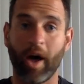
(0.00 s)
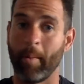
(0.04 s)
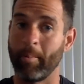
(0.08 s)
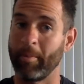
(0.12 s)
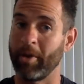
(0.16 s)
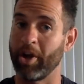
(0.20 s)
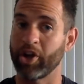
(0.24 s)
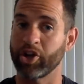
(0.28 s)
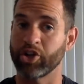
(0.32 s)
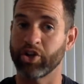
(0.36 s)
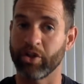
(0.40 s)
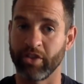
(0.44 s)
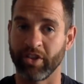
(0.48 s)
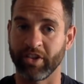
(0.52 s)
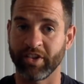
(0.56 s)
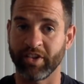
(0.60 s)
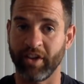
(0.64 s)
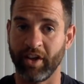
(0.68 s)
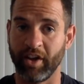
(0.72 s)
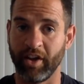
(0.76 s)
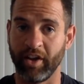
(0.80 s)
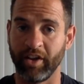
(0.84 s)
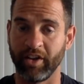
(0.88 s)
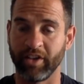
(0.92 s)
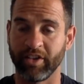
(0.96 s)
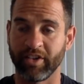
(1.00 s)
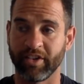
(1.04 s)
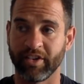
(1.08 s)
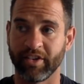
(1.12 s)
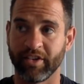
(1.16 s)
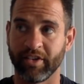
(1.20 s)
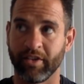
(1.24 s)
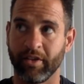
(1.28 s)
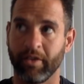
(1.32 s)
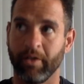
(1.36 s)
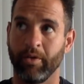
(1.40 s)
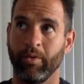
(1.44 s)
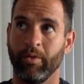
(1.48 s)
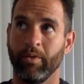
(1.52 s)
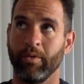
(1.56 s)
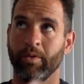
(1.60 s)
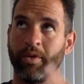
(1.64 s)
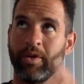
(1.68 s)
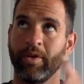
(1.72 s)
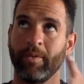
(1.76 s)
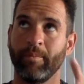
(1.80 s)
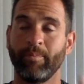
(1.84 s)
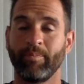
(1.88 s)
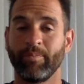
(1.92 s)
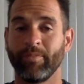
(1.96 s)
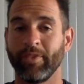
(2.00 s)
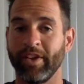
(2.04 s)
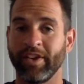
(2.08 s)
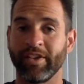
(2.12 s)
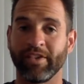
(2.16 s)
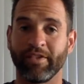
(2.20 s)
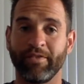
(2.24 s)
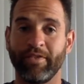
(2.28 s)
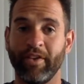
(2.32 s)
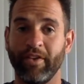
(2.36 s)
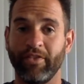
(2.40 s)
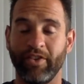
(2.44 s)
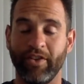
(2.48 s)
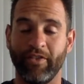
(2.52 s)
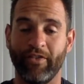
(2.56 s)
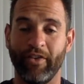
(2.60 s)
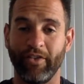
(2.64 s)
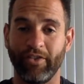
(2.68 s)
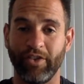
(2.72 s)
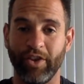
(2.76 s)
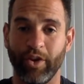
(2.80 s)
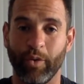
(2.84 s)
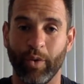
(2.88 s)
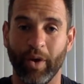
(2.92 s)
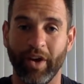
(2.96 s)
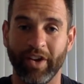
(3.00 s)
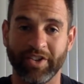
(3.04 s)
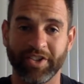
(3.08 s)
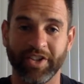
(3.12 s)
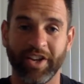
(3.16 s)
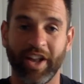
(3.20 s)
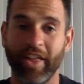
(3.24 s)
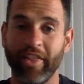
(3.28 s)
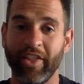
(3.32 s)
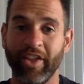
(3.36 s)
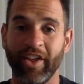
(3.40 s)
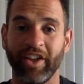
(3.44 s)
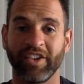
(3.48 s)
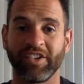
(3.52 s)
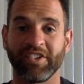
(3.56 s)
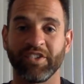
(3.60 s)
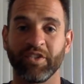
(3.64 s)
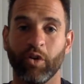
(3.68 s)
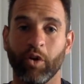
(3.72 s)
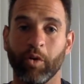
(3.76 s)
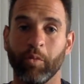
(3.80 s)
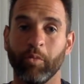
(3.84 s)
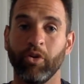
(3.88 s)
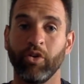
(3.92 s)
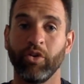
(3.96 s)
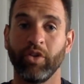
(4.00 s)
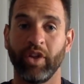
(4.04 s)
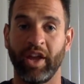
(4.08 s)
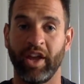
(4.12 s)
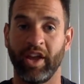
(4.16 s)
I'm not sure the science, so it's a 50 50 question. I think it's normal,